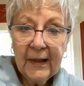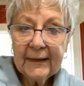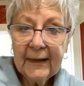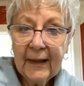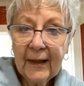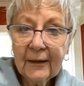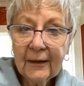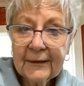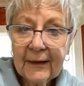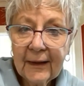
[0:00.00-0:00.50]

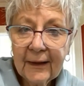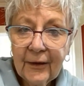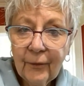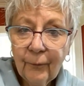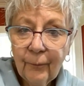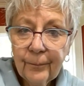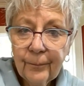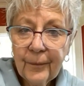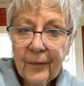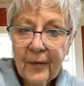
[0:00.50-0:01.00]
and I'll tell you,
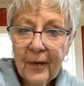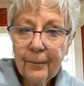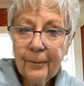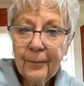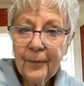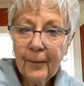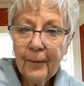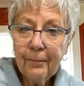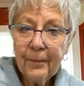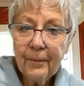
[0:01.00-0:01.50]

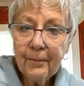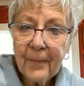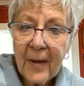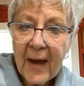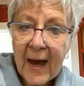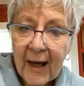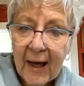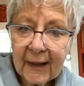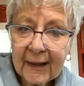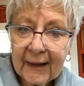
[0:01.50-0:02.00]
the
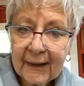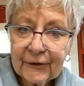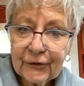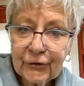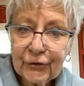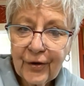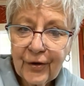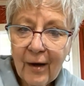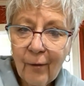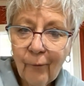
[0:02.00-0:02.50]

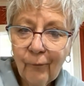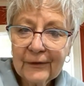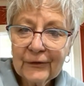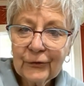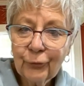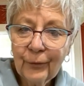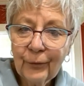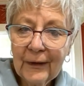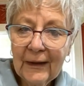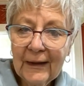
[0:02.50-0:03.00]
package that
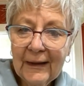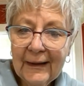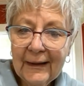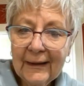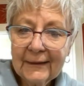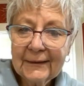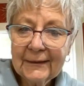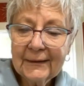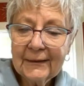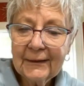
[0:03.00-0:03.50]
was
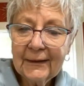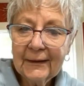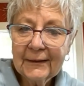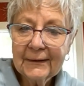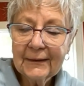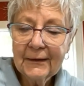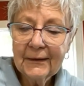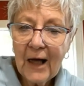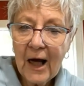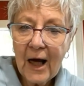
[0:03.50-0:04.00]
released
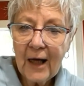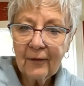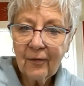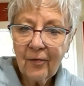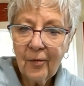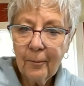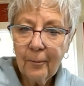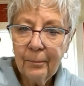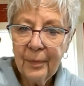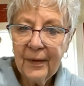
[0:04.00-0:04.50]
is not
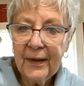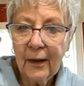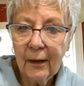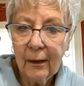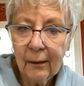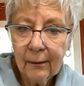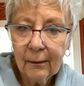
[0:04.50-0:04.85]
the bill.